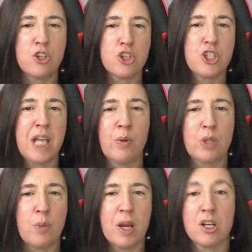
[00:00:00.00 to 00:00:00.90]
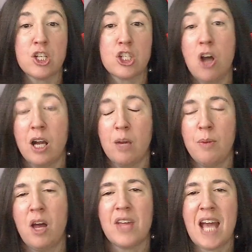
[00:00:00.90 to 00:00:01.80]
understand what the parent is talking
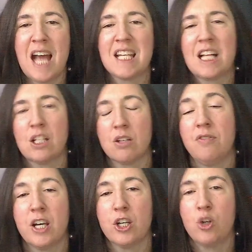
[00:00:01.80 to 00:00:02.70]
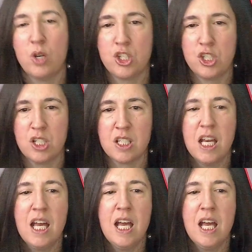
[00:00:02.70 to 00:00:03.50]
about, and they ask clarifying questions.